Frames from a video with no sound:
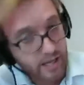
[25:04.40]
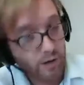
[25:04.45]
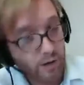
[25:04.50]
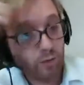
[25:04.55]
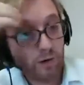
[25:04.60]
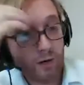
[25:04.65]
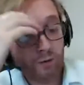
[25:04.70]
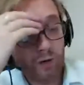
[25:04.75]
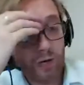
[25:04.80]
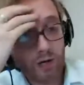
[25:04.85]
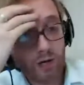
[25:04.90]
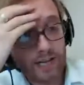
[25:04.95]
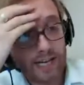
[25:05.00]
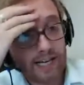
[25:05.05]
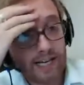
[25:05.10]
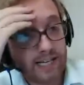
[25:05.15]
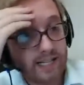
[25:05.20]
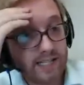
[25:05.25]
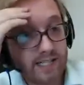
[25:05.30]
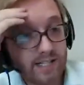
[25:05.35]
We were
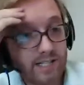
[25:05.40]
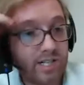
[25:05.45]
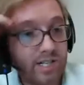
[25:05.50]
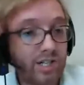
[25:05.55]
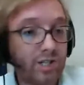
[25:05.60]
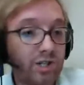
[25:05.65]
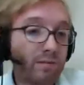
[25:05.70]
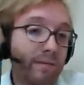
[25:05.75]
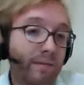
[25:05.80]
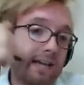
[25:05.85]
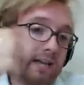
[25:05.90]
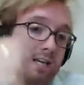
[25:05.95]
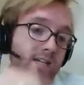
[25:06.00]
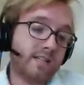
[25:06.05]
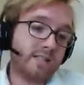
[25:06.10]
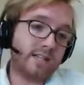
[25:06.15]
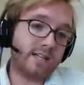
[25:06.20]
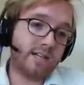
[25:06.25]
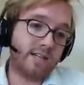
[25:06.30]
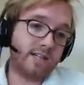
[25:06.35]
looking at decision
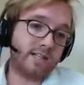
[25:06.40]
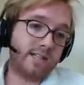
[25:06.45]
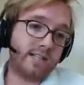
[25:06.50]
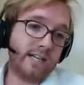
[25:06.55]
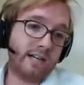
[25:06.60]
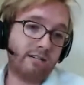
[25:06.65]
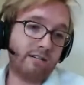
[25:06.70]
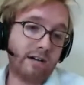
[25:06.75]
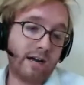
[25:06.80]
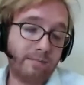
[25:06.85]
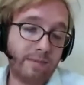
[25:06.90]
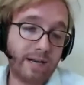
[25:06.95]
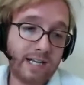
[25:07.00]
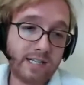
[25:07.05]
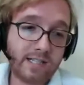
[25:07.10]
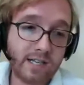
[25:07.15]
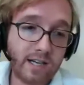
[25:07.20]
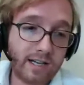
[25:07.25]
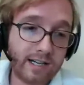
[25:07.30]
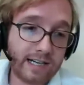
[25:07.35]
makers in our CRM, and it
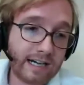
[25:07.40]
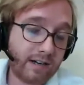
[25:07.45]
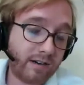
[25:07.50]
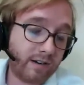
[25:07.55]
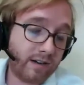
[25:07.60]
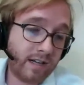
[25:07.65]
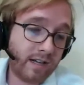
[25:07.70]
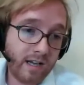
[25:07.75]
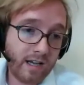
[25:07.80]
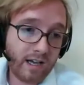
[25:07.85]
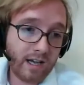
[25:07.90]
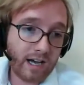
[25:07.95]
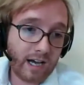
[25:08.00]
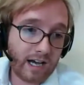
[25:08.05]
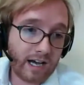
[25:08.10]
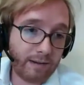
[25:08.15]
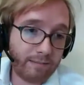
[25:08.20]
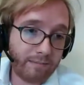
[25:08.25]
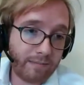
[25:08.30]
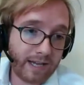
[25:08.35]
turned out
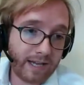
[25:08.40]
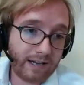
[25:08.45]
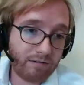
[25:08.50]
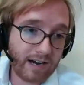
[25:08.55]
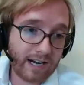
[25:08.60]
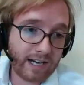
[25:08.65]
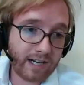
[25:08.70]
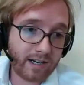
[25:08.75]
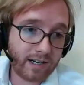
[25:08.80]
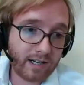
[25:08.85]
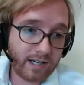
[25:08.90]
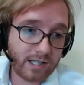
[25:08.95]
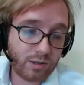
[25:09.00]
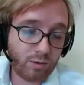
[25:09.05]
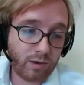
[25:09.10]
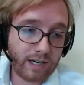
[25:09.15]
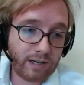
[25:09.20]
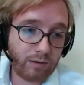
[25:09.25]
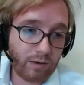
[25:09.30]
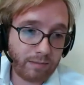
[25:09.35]
it recognized
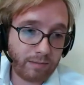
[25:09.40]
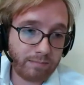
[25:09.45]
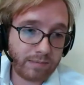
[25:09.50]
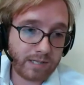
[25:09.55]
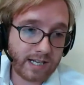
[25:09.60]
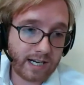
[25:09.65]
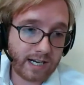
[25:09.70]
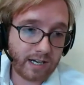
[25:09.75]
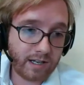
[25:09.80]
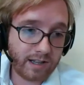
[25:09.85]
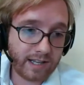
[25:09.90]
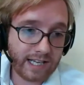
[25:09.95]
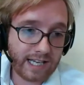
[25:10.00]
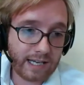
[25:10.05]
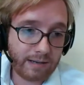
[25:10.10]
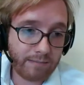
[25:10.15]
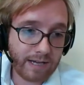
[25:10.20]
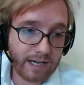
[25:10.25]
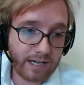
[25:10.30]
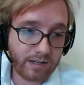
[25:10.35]
21% of
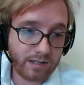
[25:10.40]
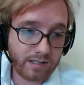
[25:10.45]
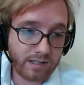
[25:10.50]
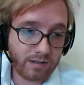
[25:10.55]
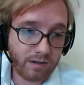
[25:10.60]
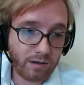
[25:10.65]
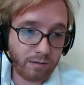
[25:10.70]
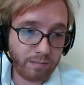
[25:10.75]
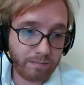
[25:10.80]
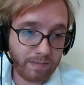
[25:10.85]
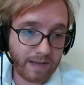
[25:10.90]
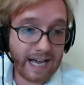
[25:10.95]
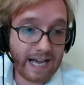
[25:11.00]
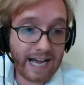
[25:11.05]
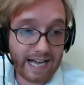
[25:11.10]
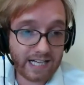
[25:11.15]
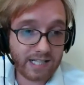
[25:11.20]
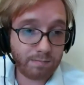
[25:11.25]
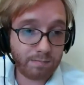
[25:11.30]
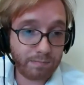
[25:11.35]
the emails
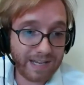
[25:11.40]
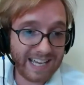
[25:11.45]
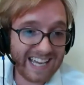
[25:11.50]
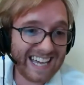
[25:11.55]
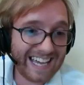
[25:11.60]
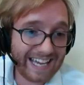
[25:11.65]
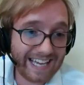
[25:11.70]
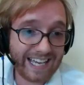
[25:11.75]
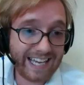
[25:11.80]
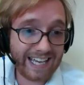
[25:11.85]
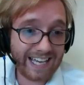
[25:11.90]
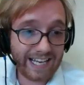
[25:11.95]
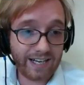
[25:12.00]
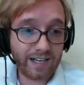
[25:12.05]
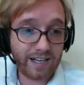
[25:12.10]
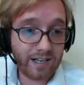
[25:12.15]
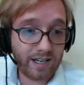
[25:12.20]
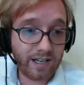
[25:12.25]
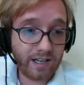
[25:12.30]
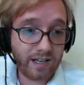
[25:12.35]
as being
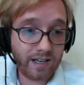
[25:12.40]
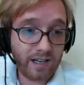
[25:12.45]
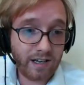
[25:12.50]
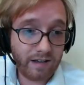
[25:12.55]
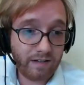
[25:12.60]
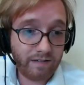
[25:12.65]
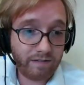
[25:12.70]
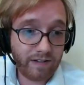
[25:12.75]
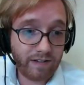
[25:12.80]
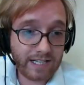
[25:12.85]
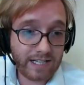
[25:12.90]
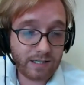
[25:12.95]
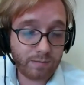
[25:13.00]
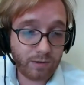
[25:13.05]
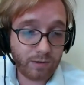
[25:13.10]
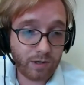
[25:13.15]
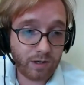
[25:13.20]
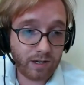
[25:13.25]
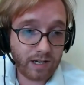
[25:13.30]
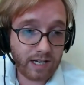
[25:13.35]
in
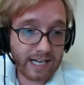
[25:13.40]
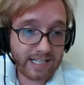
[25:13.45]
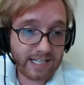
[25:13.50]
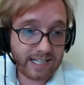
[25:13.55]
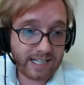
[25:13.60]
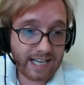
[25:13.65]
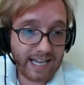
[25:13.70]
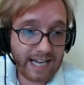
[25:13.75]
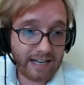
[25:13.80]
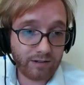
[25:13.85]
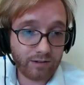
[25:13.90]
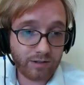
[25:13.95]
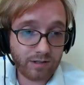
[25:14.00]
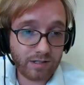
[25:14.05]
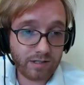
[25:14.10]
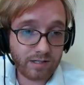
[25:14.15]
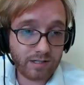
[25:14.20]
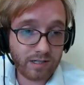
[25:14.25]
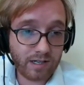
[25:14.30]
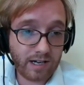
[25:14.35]
Facebook as
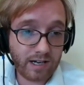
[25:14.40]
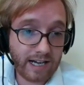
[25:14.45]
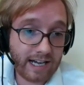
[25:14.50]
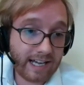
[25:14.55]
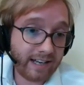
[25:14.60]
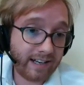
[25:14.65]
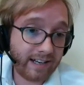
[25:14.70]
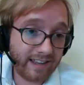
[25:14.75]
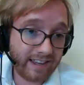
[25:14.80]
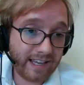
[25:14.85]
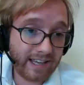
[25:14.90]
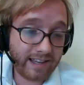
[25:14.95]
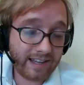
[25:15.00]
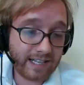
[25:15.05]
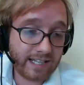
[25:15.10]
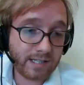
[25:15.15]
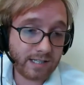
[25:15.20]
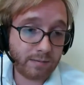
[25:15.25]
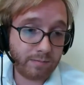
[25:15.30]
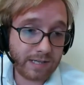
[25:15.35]
accounts, and that
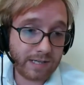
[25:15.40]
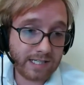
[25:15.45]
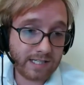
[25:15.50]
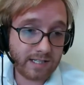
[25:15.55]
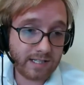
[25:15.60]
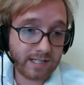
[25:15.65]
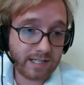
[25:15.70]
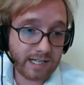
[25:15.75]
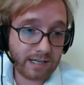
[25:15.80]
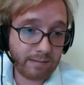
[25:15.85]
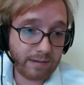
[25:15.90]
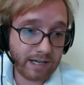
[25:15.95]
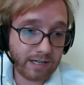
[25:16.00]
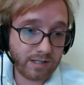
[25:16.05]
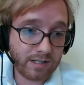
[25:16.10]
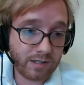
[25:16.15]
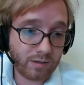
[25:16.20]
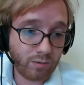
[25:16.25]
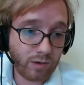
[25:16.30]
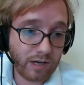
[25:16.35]
these are business
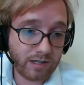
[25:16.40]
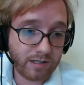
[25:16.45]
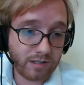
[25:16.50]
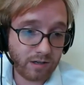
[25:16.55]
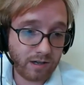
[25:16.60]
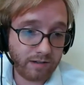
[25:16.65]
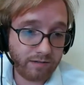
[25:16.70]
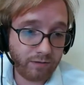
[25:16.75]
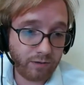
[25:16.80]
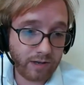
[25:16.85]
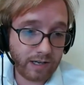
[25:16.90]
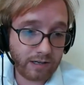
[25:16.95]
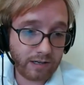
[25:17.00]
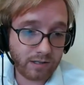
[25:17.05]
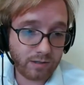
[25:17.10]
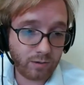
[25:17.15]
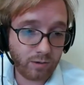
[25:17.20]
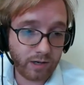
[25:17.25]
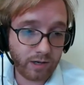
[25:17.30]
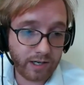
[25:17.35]
emails as well. So I thought that
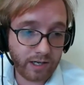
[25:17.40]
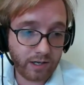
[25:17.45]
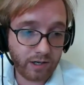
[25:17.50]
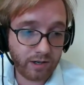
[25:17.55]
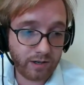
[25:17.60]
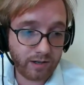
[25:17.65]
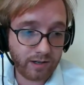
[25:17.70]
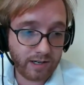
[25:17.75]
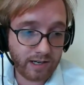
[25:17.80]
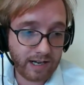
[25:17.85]
was quite a good